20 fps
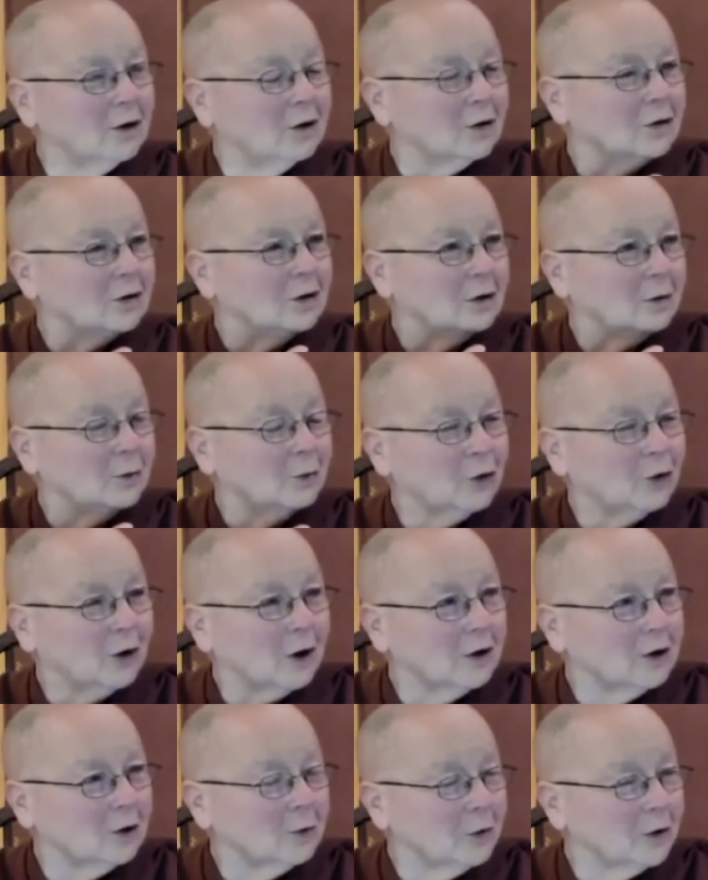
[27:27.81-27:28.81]
or the
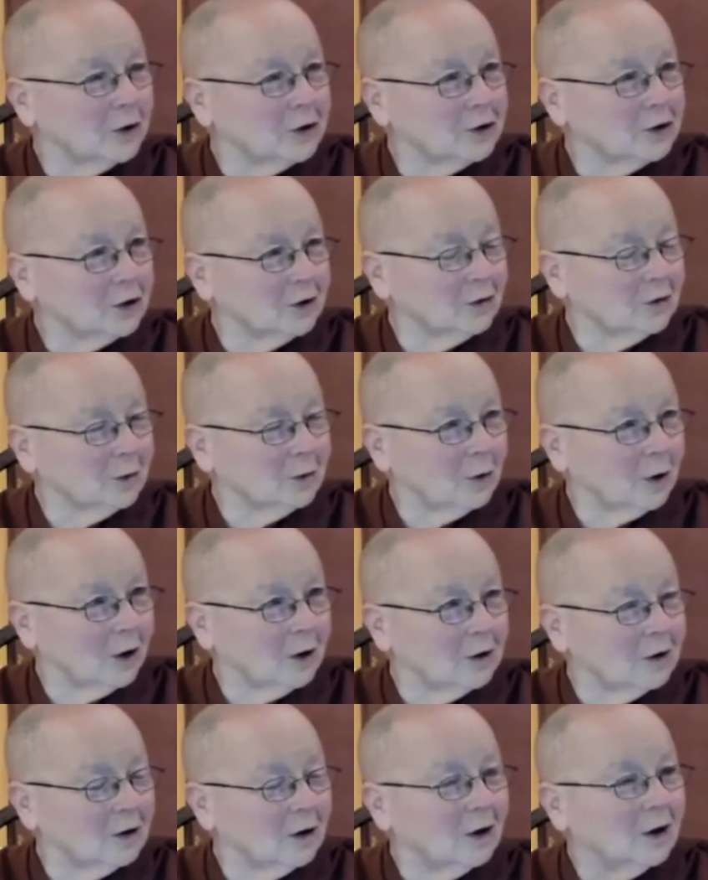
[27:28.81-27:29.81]
preoccupation of the
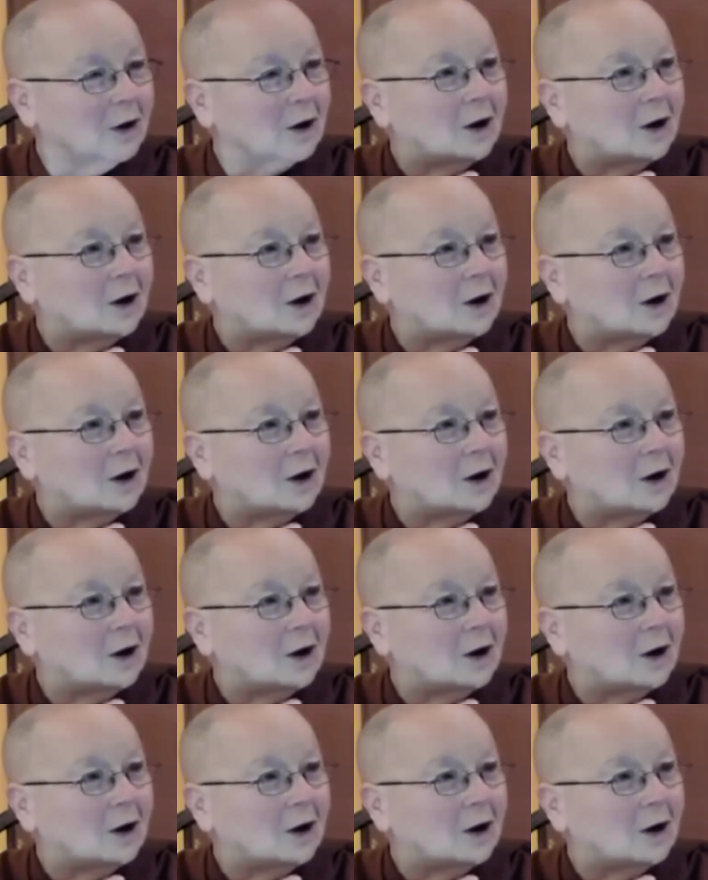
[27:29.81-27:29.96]
mind,